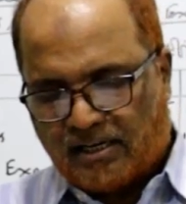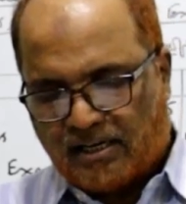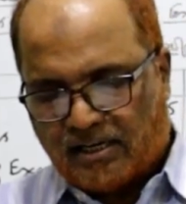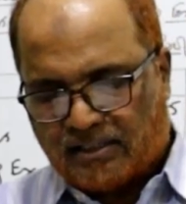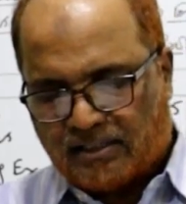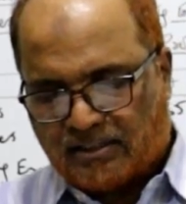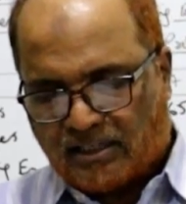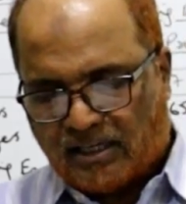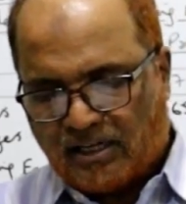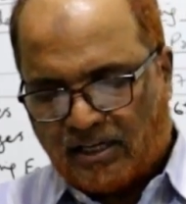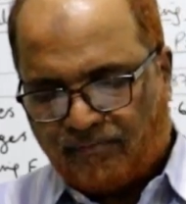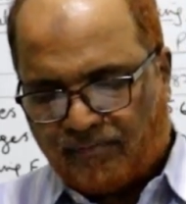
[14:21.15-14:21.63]

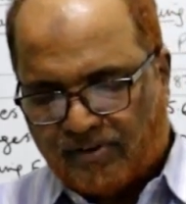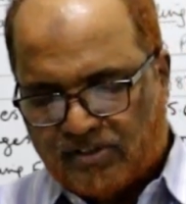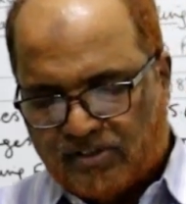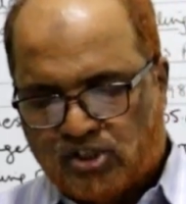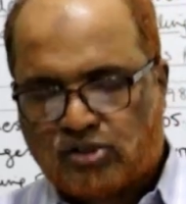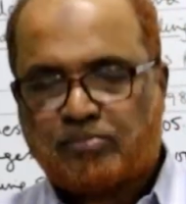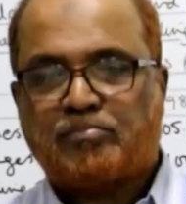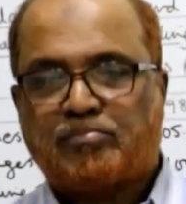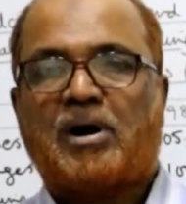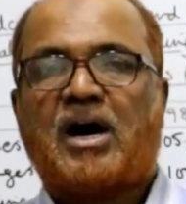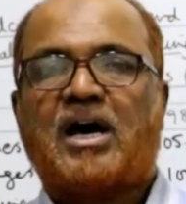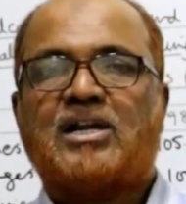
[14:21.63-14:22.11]
ended
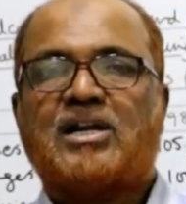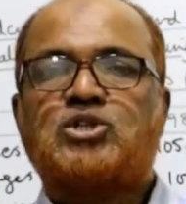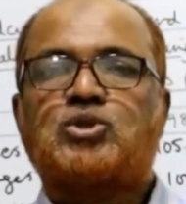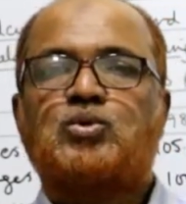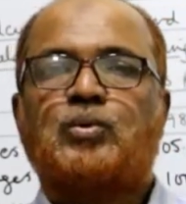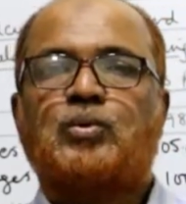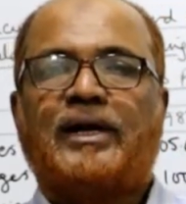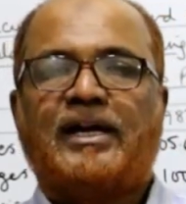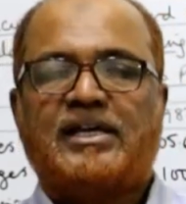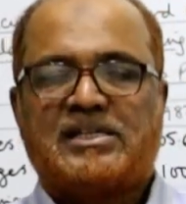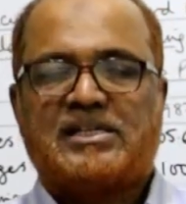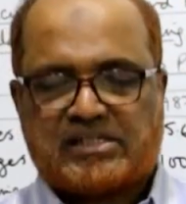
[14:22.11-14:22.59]
31st March
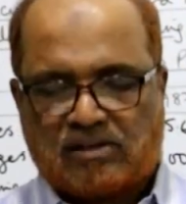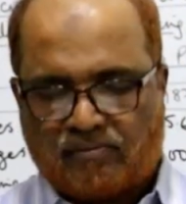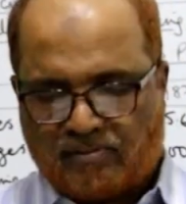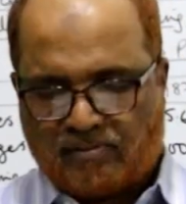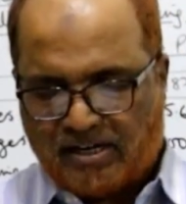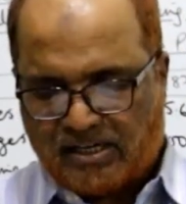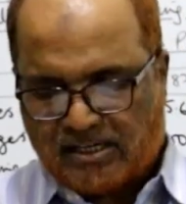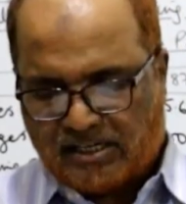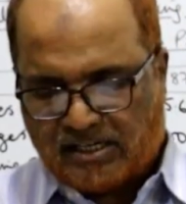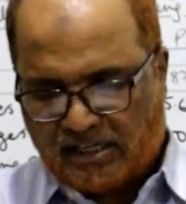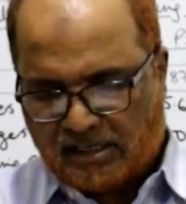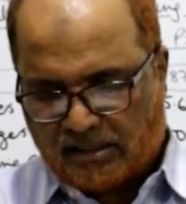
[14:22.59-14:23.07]

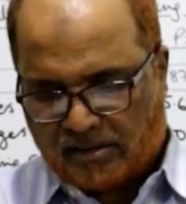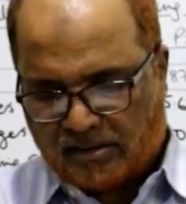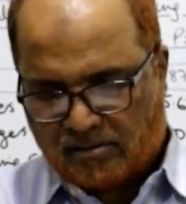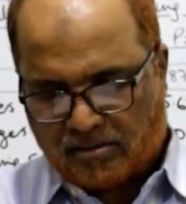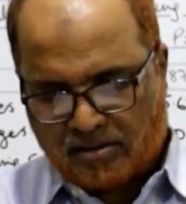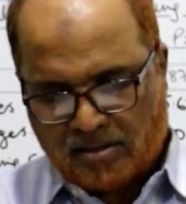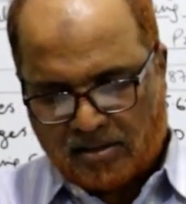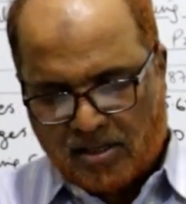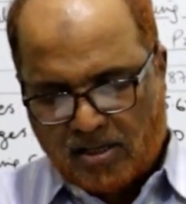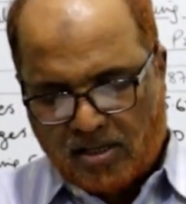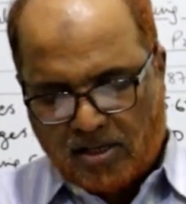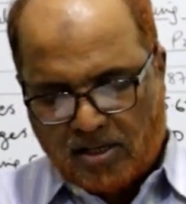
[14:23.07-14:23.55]
2017.